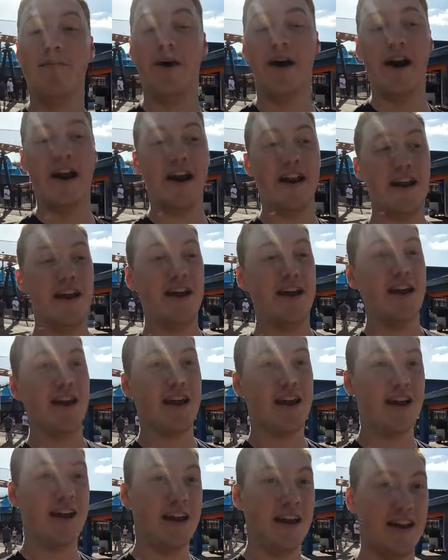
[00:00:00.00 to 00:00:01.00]
but
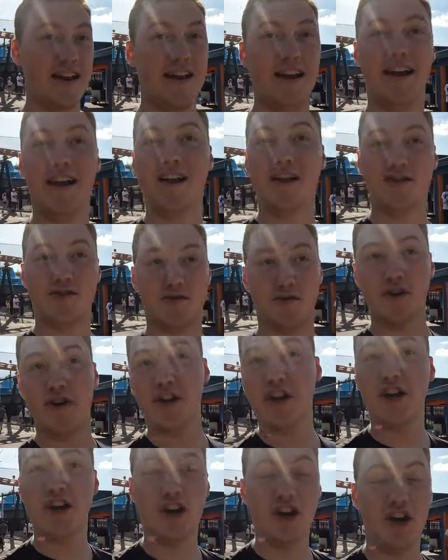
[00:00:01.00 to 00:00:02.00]
it is
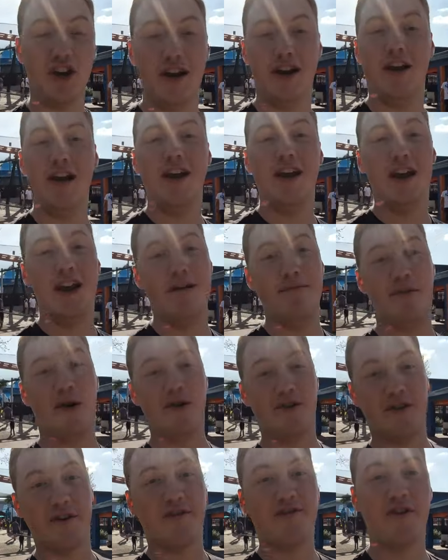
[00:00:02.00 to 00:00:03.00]
really good in
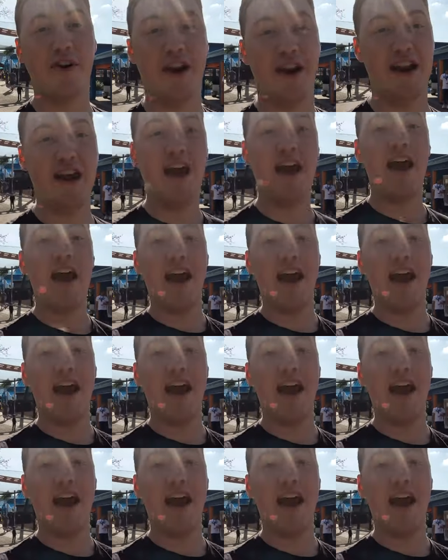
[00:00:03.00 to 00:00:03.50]
both the front